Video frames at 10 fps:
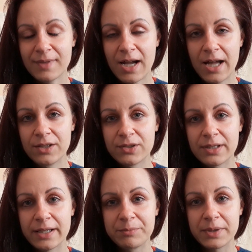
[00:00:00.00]
Honor
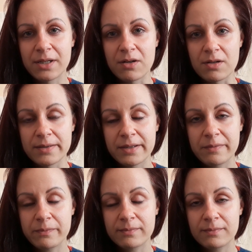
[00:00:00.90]
that, because
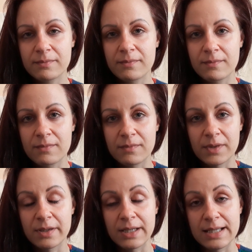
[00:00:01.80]

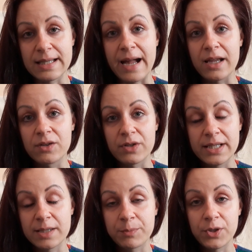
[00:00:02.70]
the desire
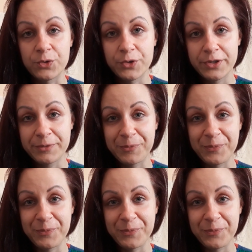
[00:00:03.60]
is pure.